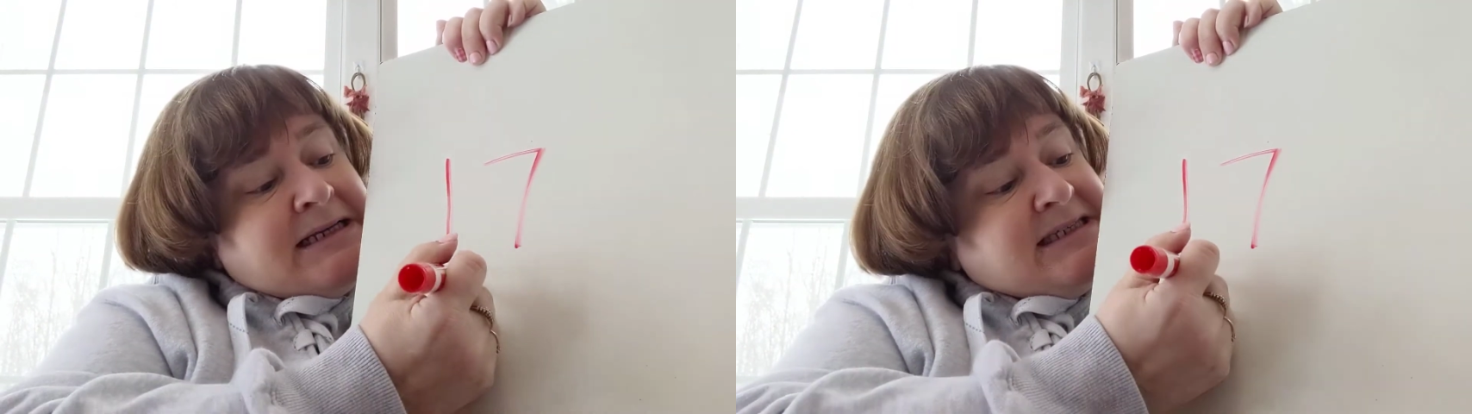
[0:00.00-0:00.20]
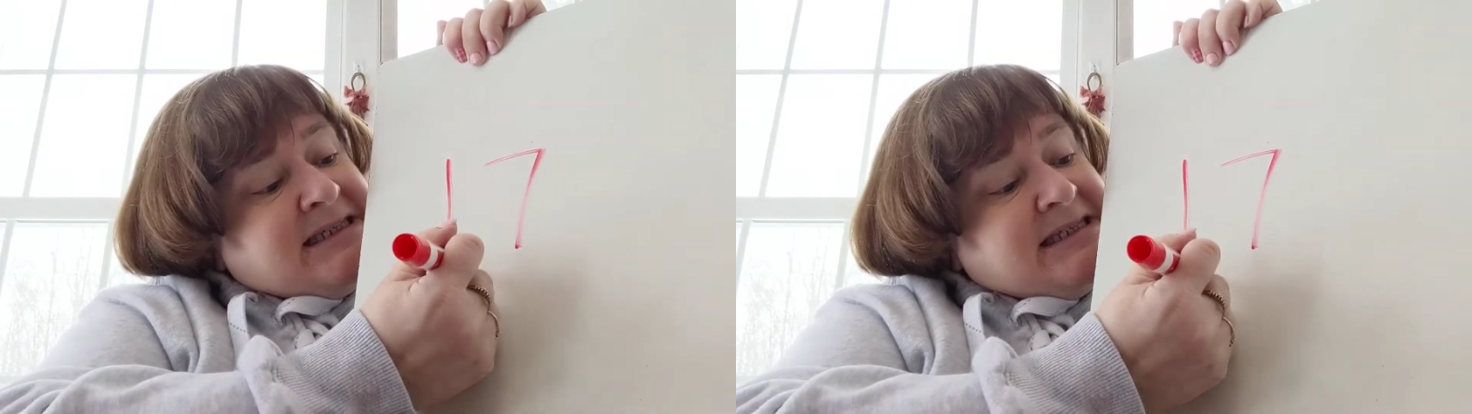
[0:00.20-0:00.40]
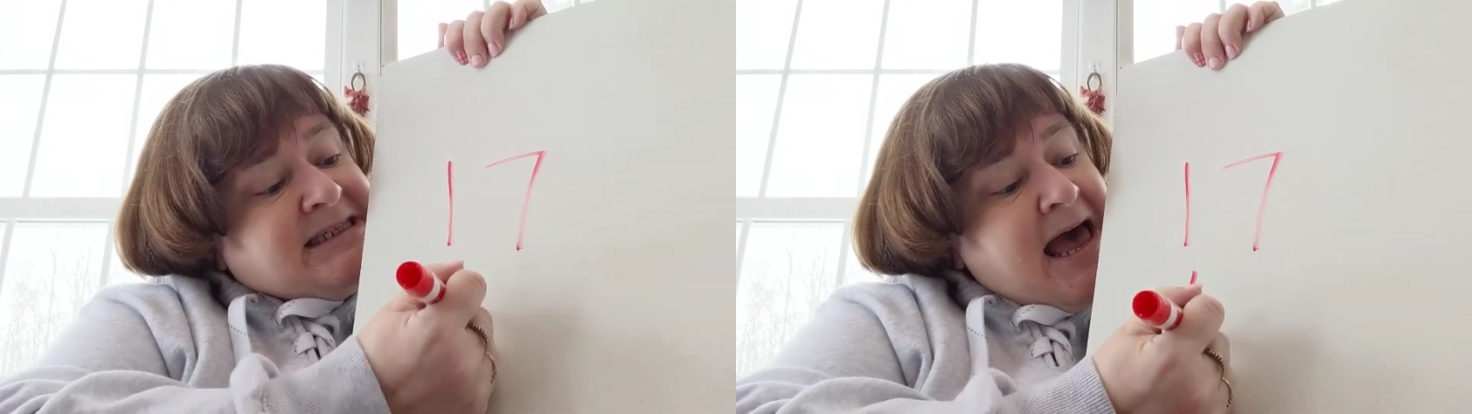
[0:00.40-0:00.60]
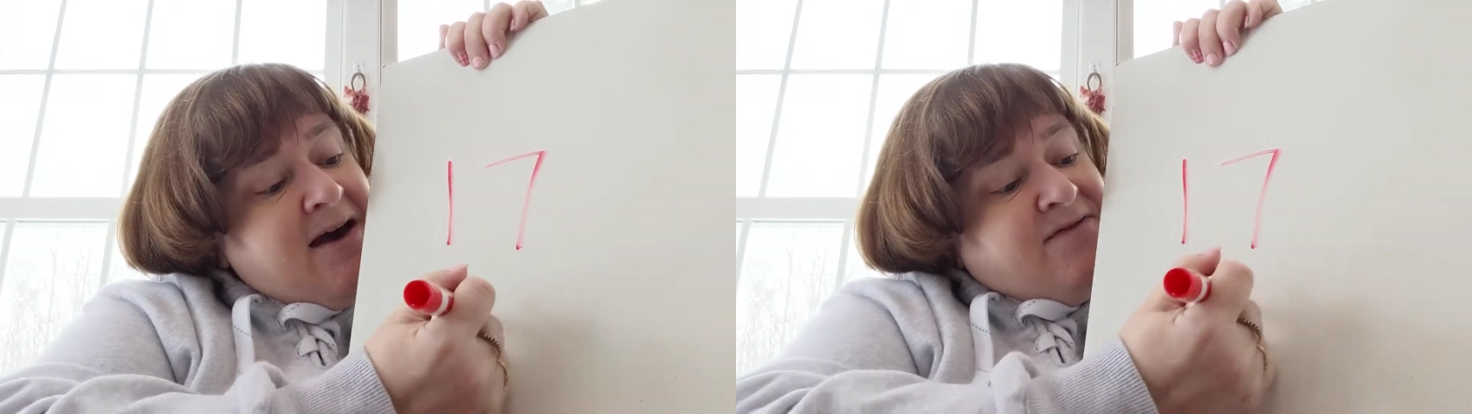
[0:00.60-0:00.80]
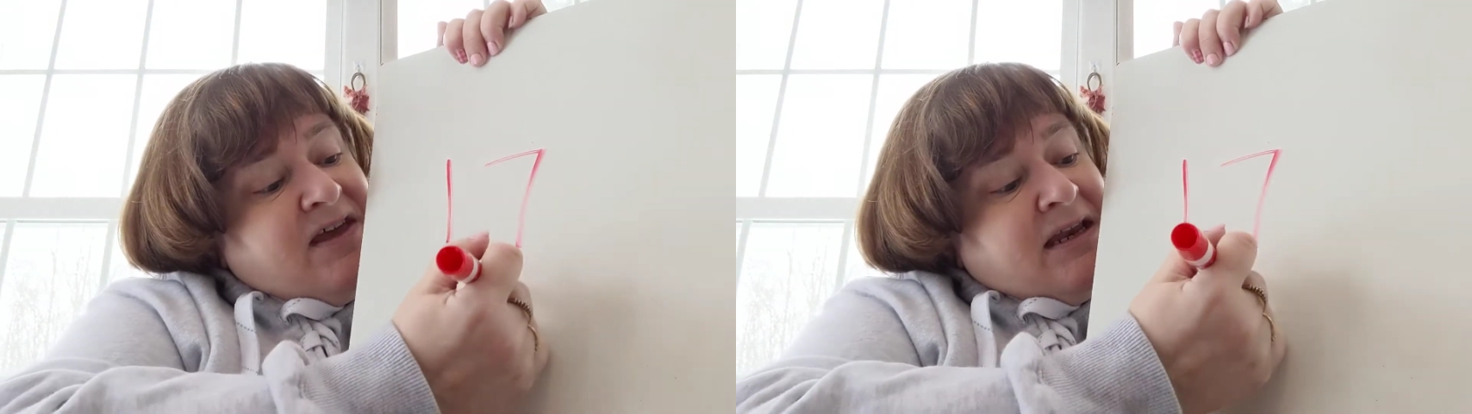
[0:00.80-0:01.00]

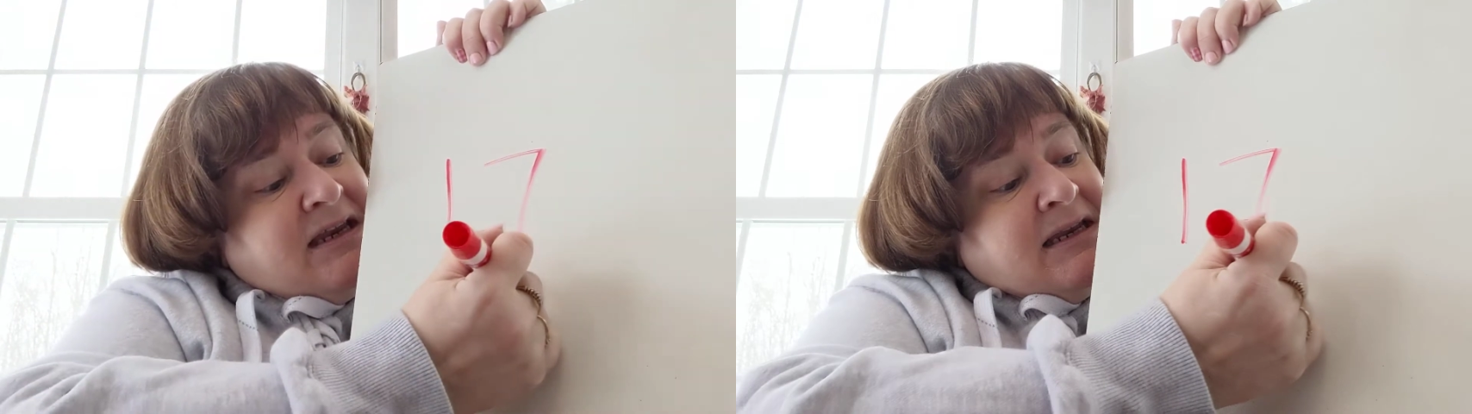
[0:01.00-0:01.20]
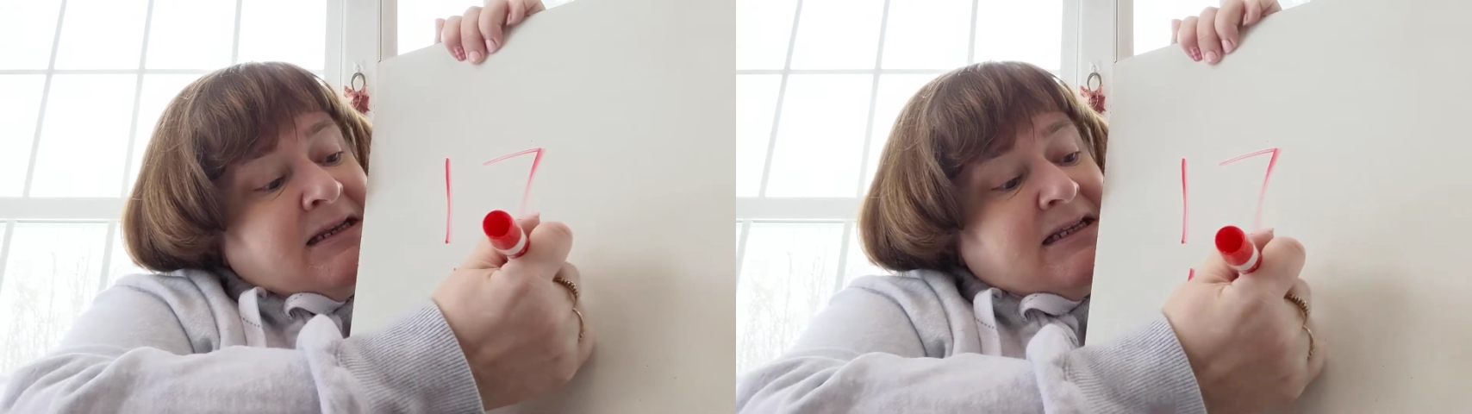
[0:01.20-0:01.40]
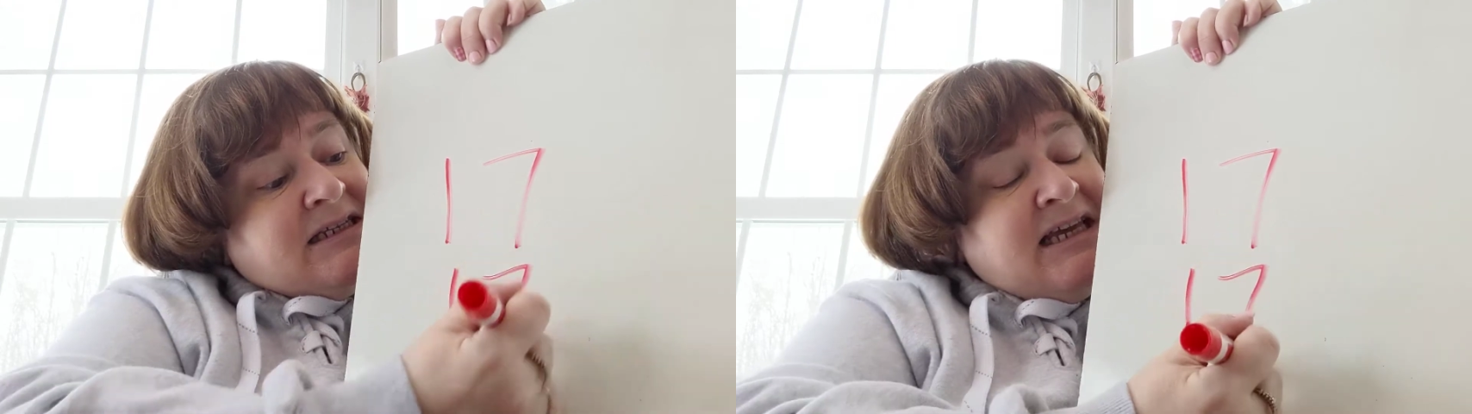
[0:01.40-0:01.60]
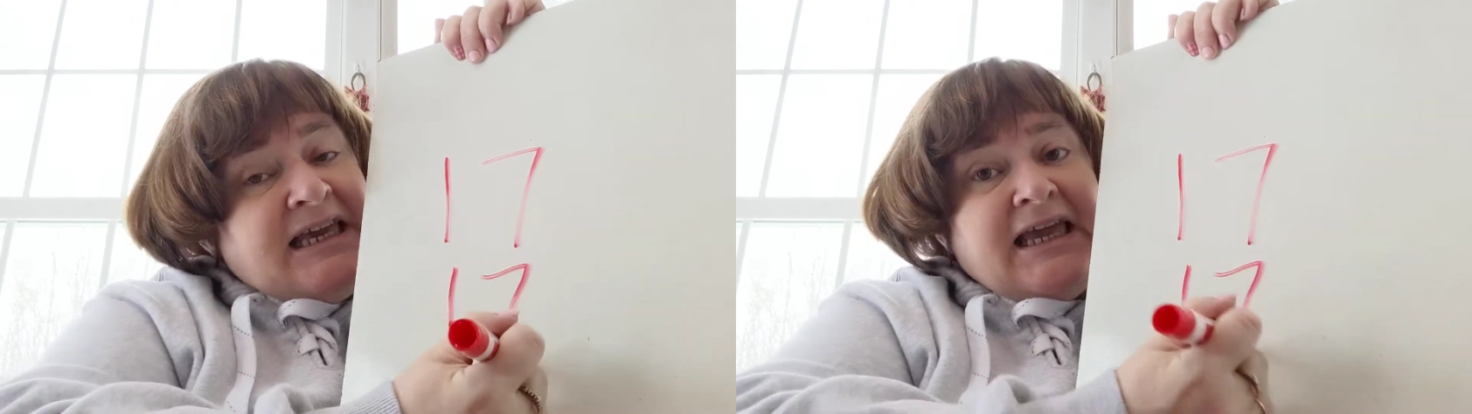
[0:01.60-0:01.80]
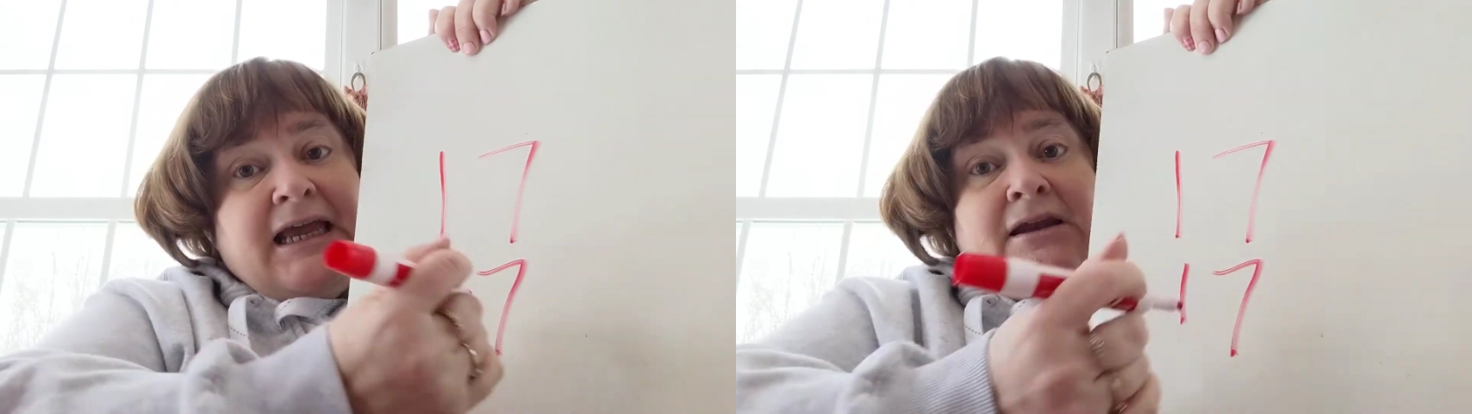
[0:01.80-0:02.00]

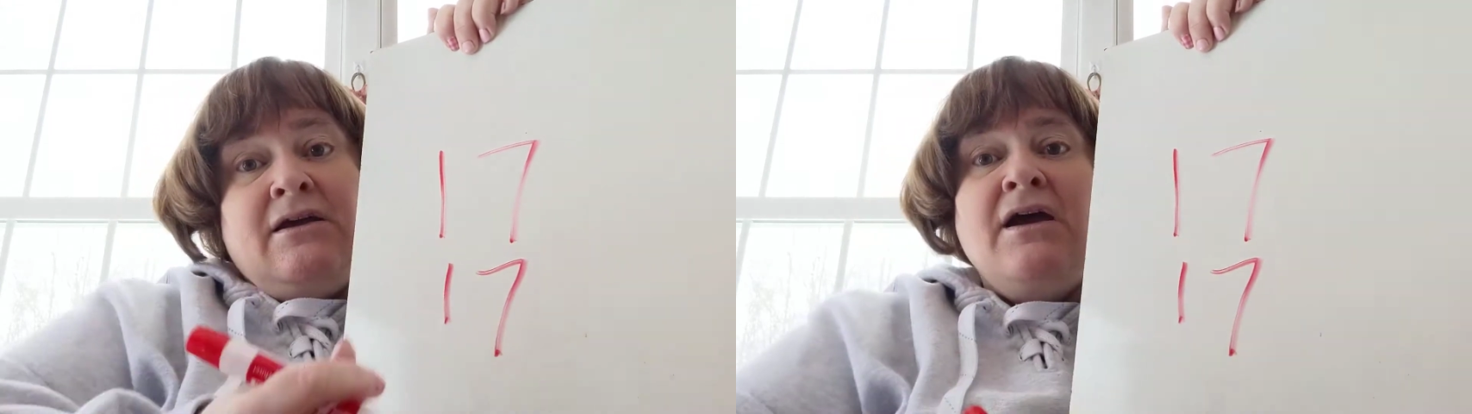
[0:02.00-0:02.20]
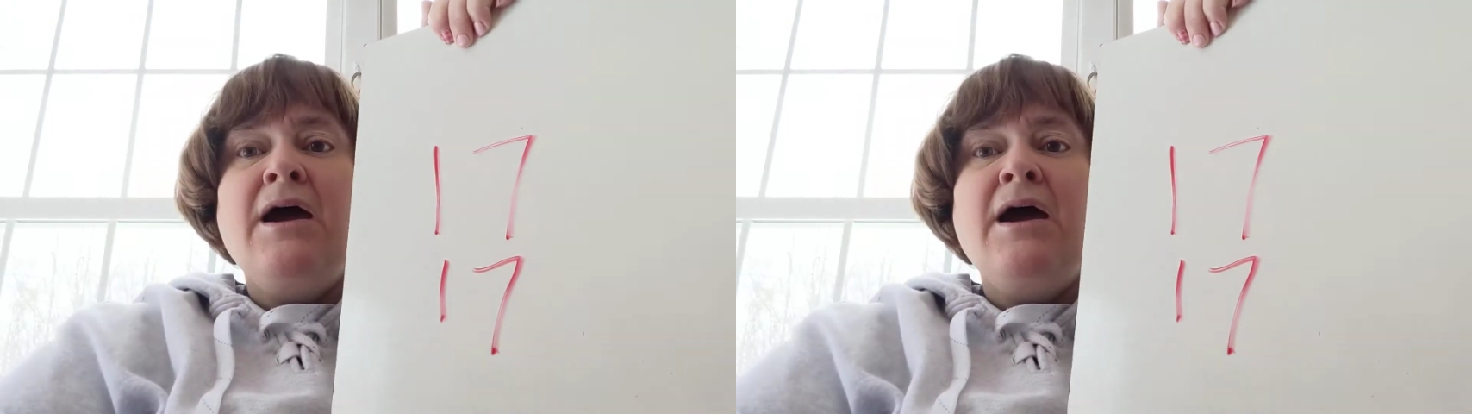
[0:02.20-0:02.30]
17.